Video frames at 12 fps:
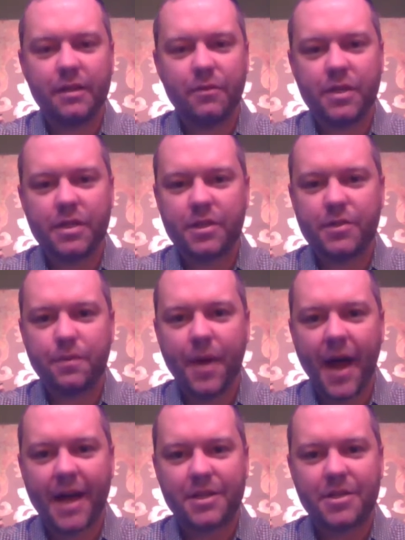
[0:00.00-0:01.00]
with such
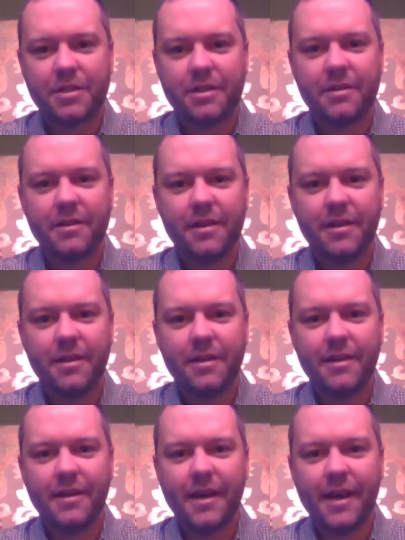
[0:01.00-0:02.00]
passion
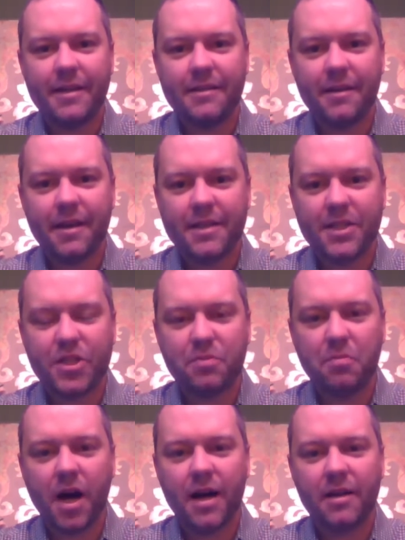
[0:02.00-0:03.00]
and
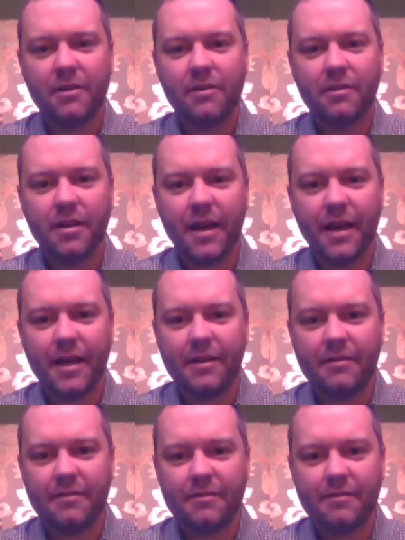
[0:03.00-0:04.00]
smile
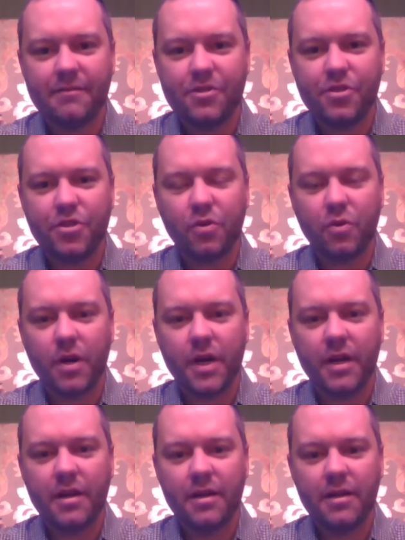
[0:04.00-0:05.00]
and
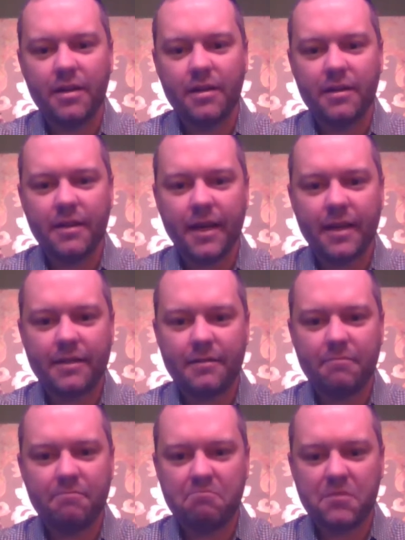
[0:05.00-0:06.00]
joy that
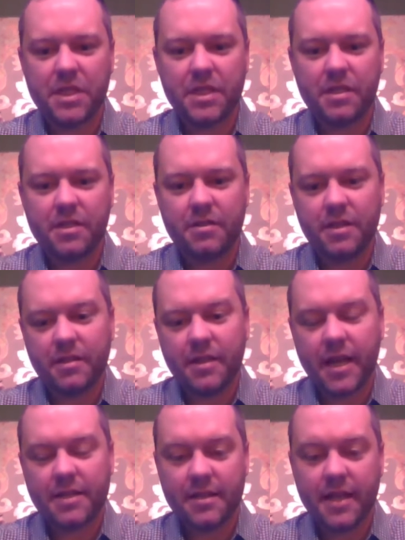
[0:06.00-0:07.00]
she
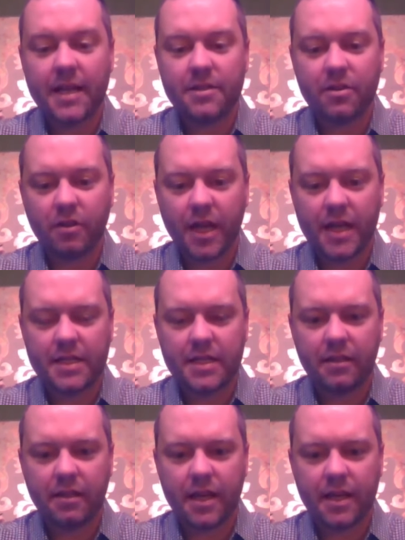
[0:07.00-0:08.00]
that's that's her
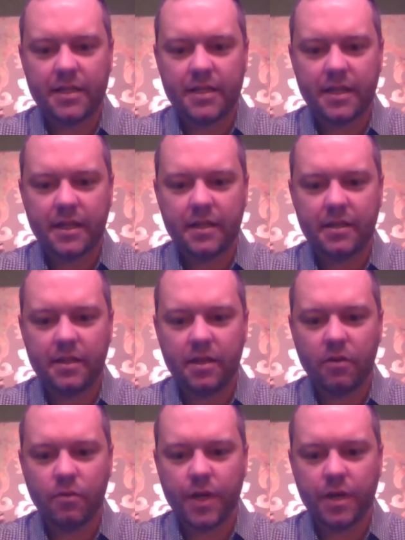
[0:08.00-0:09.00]
lasting legacy. You
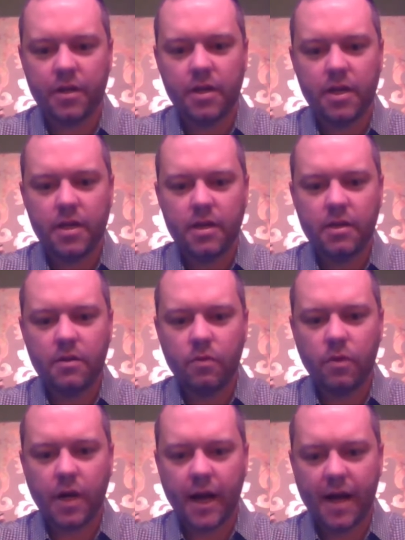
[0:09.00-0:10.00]
know we
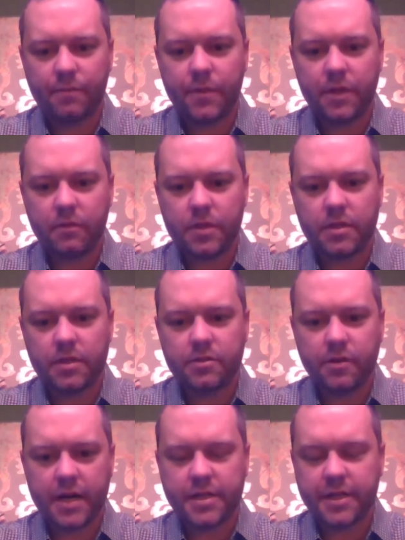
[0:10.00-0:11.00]
what happened was
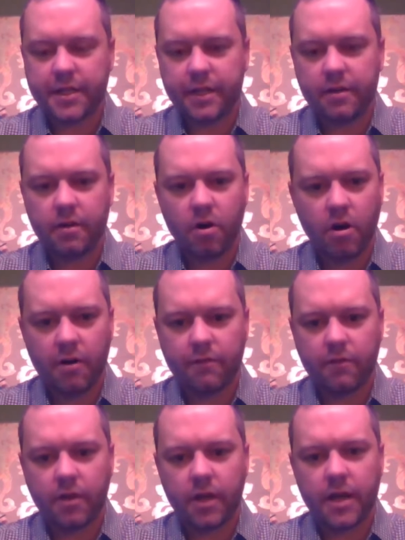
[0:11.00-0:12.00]
tragic and
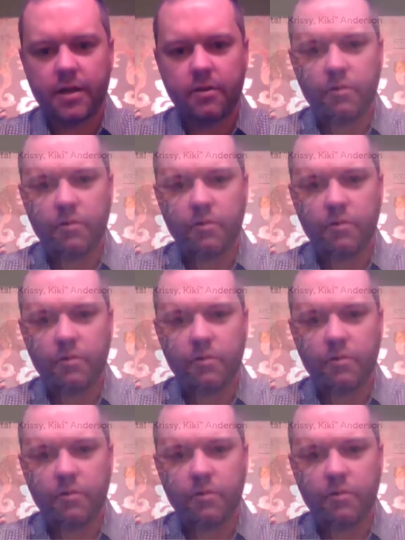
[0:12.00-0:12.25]
awful, and I don't